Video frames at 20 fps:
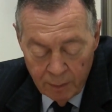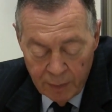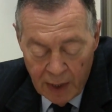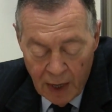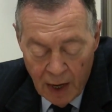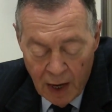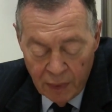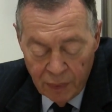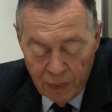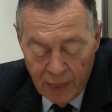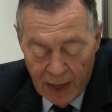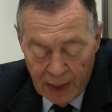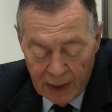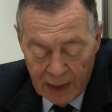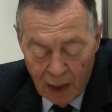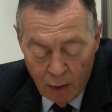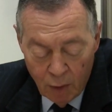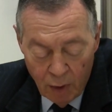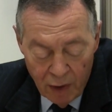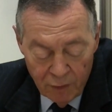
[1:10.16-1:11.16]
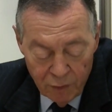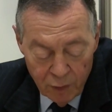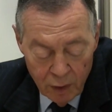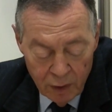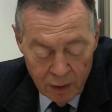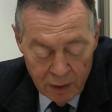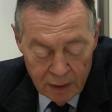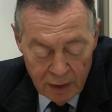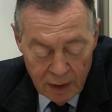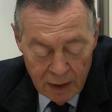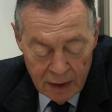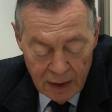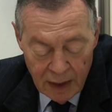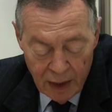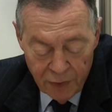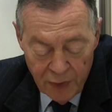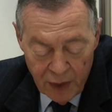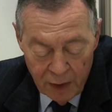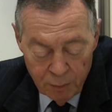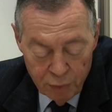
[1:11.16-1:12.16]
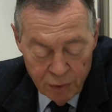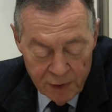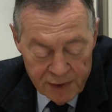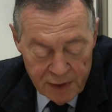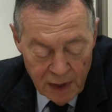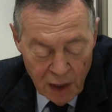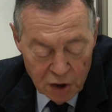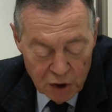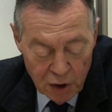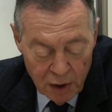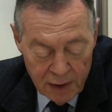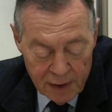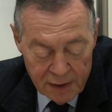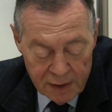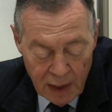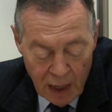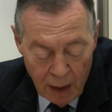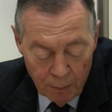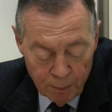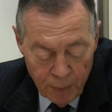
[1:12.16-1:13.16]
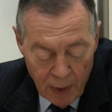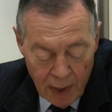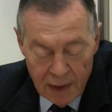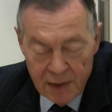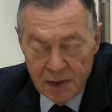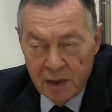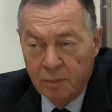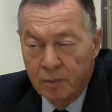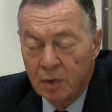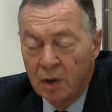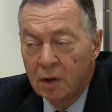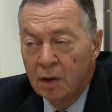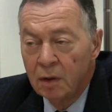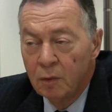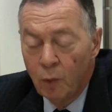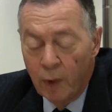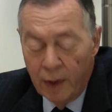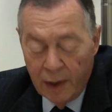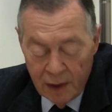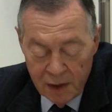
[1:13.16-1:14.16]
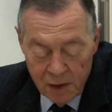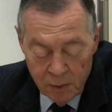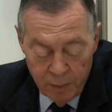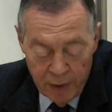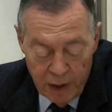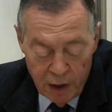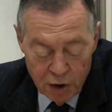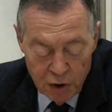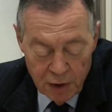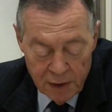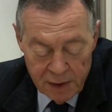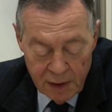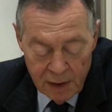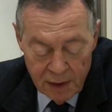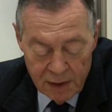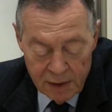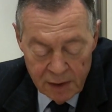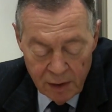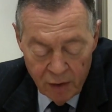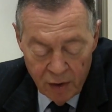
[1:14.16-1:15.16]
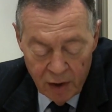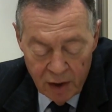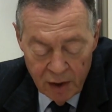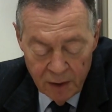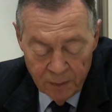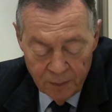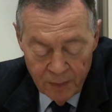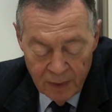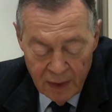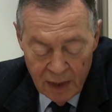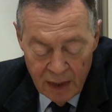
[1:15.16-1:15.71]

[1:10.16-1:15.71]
Beyond that, however, uh, I think precision is not possible where speech is concerned